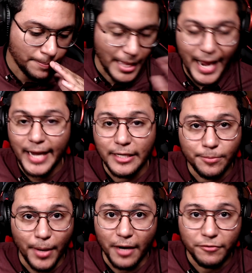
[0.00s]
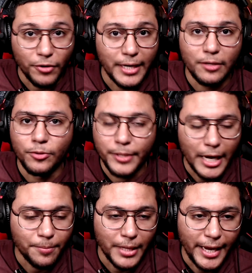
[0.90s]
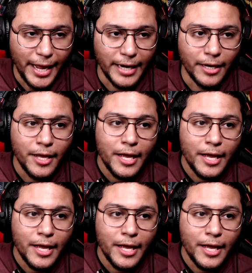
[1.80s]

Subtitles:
Anna's buffed, right? You got to play Anna.